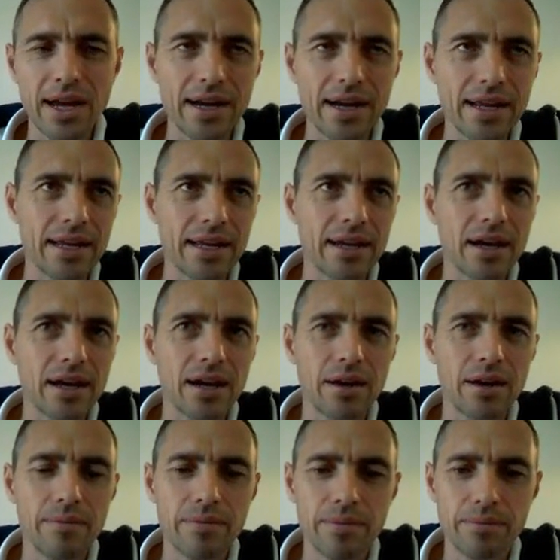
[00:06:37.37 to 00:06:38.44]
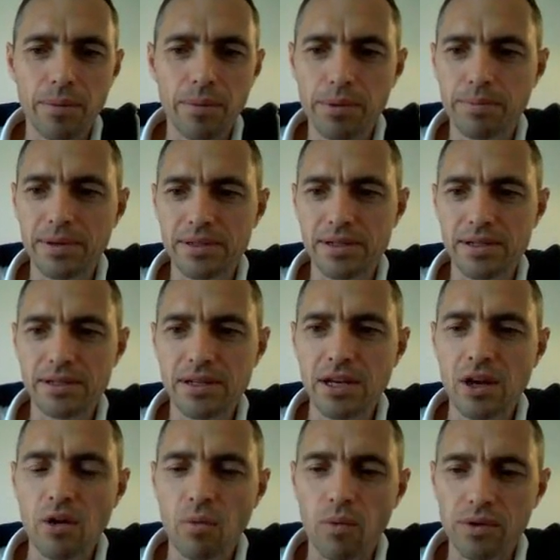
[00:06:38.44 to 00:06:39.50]
any um, proper business
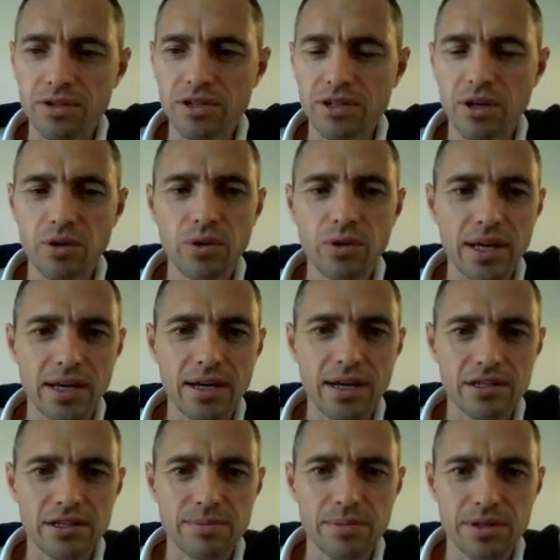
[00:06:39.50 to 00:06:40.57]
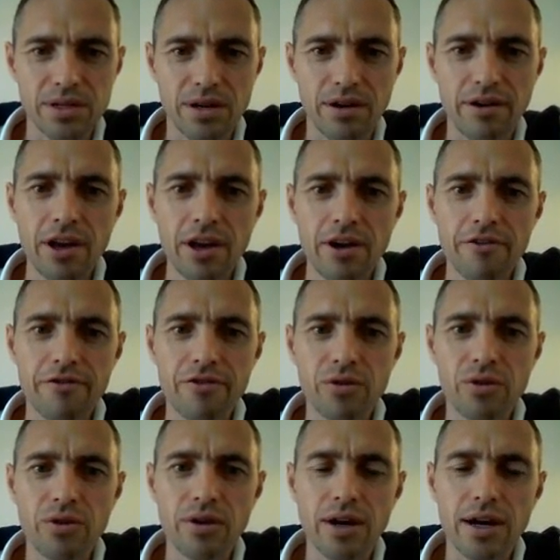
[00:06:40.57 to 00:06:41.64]
wants to know who their customers are
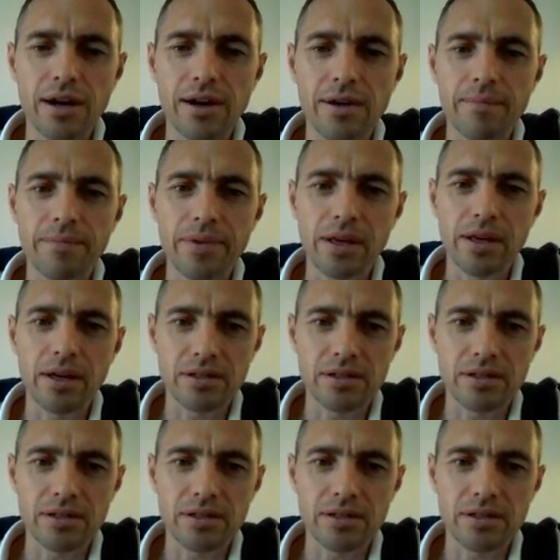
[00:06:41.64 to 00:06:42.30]
for um,